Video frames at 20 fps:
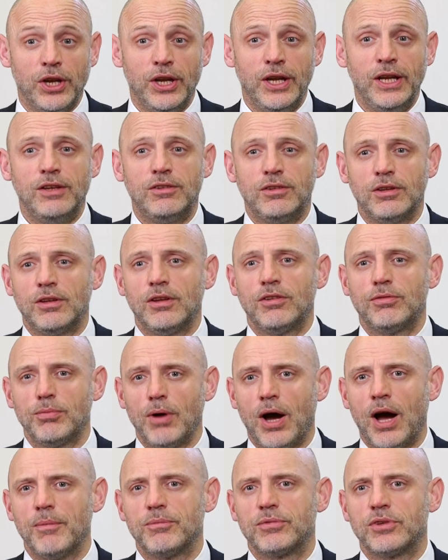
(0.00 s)
the need to
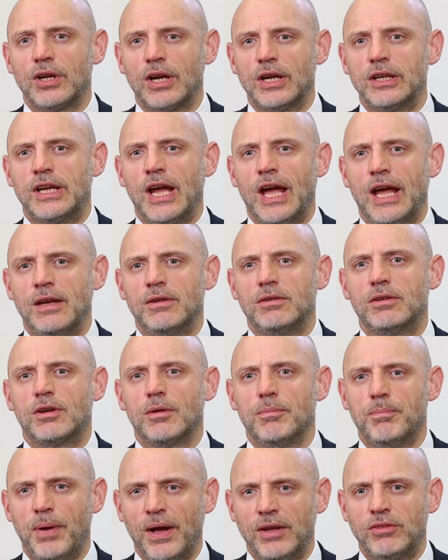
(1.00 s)
disrupt and gain
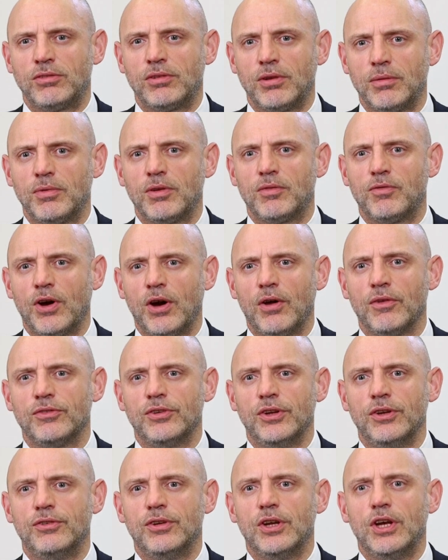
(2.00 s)
competitive
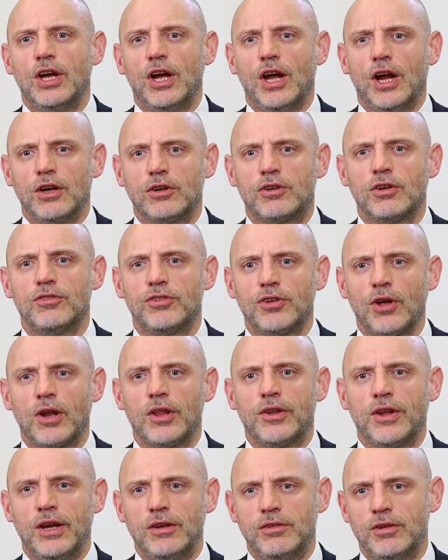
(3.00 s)
advantage in
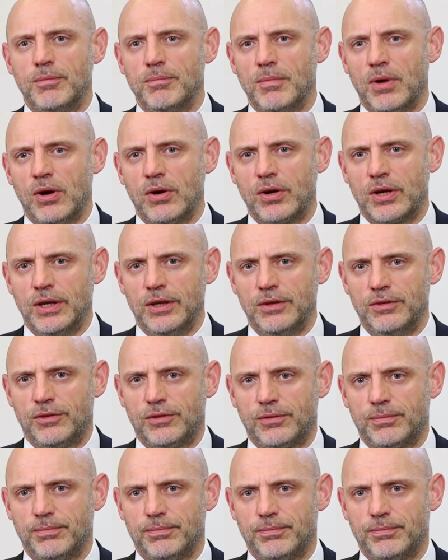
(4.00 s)
consolidating markets.